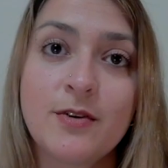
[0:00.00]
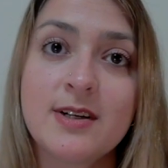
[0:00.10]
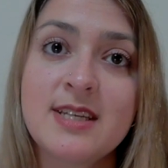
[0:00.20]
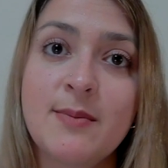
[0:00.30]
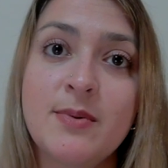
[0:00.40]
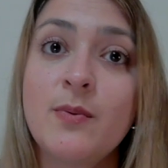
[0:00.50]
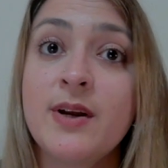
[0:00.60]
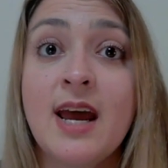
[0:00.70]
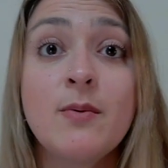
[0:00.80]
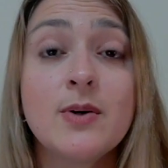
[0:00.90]
For example,
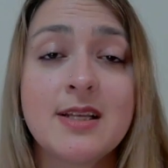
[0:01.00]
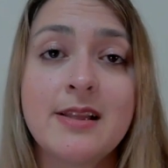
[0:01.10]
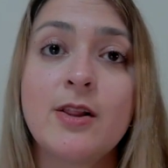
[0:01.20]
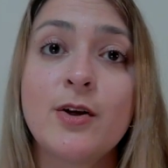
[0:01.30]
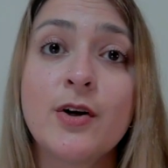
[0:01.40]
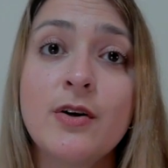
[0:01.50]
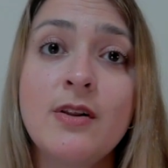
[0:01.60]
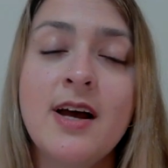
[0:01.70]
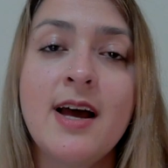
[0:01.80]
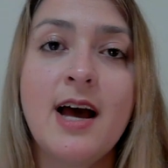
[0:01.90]
when I was a little girl,
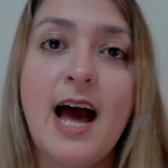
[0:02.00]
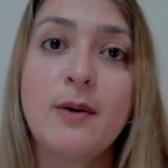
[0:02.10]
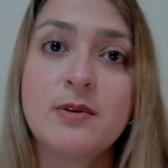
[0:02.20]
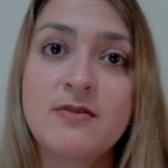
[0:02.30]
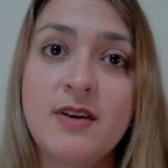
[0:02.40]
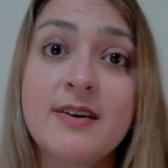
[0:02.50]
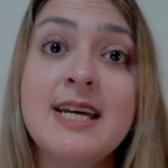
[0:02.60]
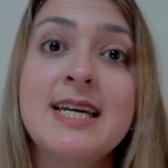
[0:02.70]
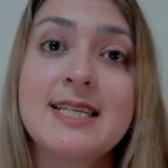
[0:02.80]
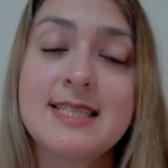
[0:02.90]
I was very
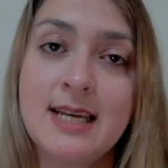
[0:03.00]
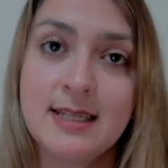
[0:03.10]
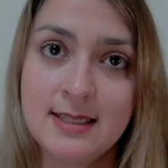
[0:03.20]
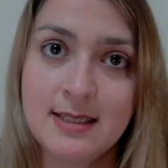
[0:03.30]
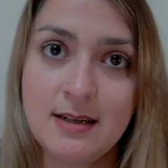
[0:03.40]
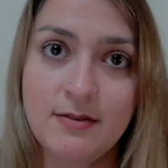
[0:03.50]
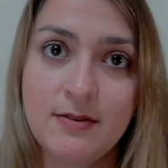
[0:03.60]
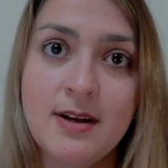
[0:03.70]
sensitive.